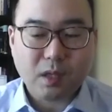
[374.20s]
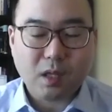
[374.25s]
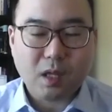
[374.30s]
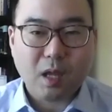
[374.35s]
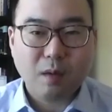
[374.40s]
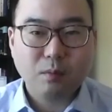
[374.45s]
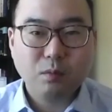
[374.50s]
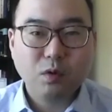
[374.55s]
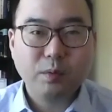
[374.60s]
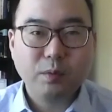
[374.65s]

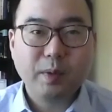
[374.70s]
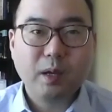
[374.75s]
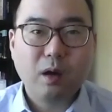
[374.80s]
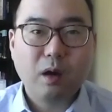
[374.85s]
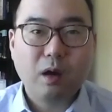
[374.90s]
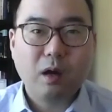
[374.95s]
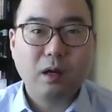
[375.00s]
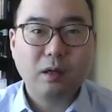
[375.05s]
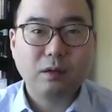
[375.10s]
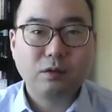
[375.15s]
moving
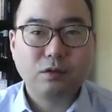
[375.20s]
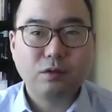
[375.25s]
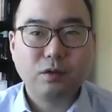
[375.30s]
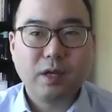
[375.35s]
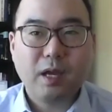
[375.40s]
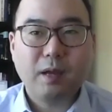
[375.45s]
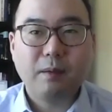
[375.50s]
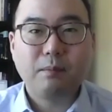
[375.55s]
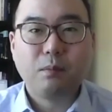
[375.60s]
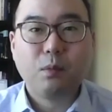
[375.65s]
on to
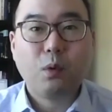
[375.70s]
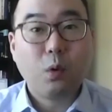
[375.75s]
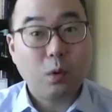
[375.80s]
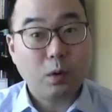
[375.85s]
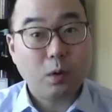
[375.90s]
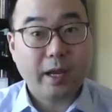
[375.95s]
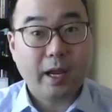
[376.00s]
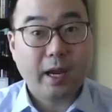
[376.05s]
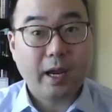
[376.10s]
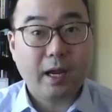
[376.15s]
get more
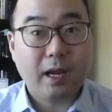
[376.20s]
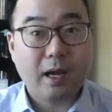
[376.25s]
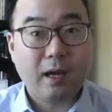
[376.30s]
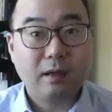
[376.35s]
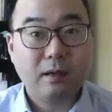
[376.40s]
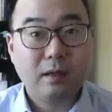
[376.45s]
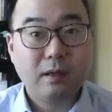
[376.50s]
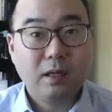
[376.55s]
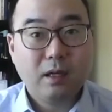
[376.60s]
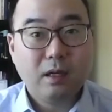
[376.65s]

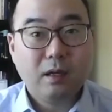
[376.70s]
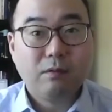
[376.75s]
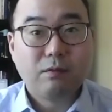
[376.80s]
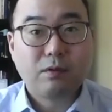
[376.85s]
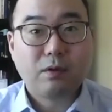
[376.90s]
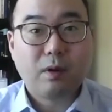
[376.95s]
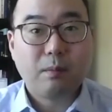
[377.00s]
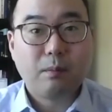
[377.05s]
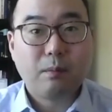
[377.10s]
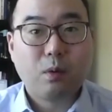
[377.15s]
data
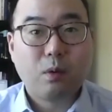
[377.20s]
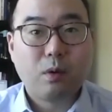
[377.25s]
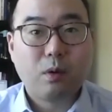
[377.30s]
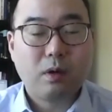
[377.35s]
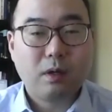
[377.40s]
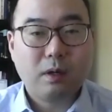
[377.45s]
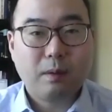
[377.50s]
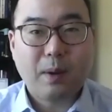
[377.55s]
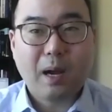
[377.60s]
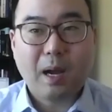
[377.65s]
from
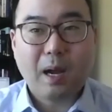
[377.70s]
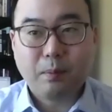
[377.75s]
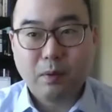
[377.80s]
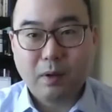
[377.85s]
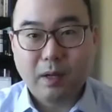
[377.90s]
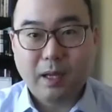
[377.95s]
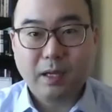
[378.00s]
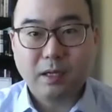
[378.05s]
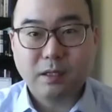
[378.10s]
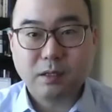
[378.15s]
more
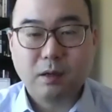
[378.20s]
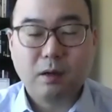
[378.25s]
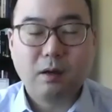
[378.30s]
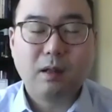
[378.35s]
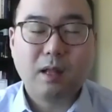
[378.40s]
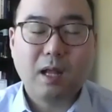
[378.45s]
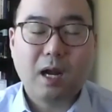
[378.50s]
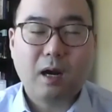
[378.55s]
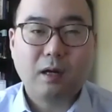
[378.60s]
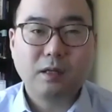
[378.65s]
population,
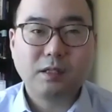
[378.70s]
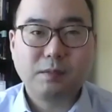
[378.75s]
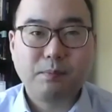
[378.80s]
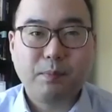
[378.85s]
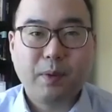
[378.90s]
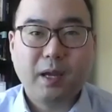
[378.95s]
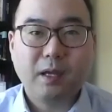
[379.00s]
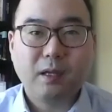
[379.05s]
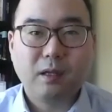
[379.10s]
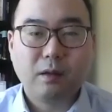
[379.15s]
large
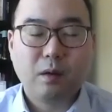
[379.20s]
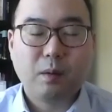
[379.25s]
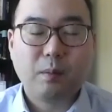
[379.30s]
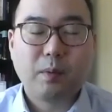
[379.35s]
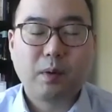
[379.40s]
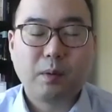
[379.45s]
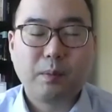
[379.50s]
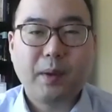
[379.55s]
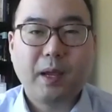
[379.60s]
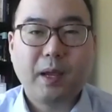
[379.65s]

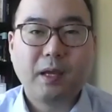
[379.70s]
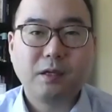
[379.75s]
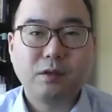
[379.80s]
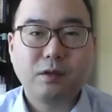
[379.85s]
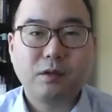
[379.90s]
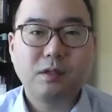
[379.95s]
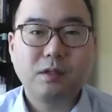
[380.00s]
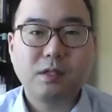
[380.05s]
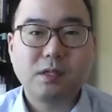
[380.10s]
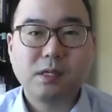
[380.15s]
number of
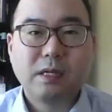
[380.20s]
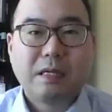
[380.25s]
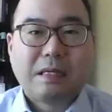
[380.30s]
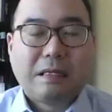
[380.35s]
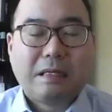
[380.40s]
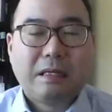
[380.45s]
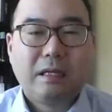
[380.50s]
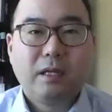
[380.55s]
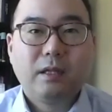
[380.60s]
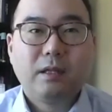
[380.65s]
patients.
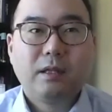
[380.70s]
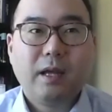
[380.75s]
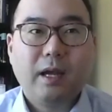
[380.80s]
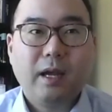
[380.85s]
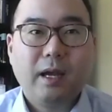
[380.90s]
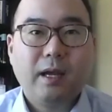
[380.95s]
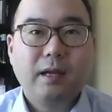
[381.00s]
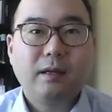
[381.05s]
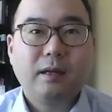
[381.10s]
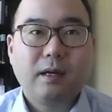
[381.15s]

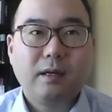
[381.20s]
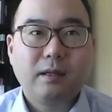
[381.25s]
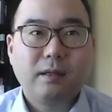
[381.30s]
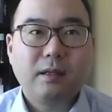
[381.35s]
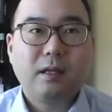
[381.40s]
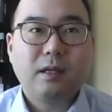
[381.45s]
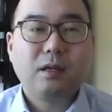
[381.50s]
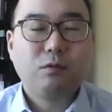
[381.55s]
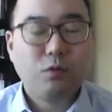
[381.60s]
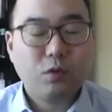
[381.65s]
Then I
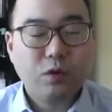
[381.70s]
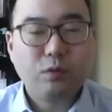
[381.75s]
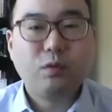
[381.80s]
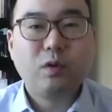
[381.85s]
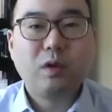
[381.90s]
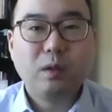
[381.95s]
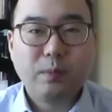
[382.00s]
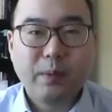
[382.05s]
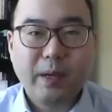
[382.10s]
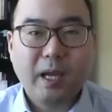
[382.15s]
think we
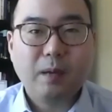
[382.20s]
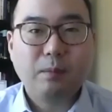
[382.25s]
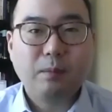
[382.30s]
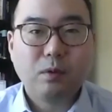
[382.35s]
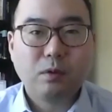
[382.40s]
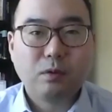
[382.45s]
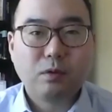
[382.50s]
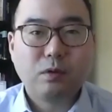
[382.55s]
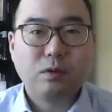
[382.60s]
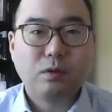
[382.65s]
will be
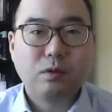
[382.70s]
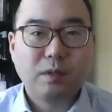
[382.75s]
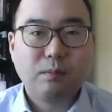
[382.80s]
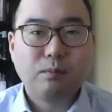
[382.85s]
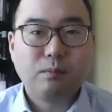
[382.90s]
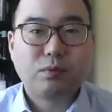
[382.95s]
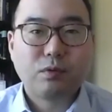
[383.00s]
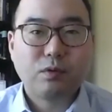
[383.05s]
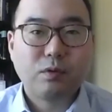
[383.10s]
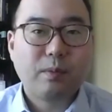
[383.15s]
able to
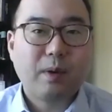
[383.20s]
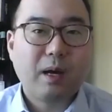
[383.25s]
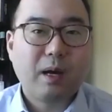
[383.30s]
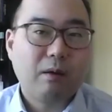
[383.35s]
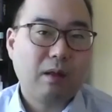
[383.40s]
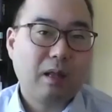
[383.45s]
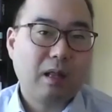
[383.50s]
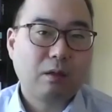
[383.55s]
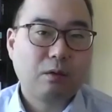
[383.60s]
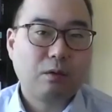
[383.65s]
improve
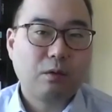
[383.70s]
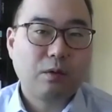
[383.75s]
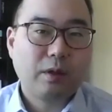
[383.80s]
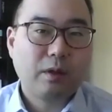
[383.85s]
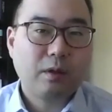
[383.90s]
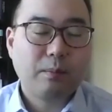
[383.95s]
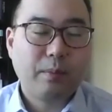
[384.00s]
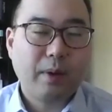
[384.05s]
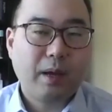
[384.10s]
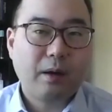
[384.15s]
our
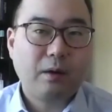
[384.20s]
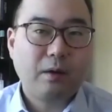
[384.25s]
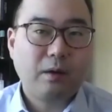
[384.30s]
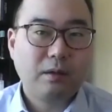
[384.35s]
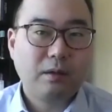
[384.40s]
algorithm better.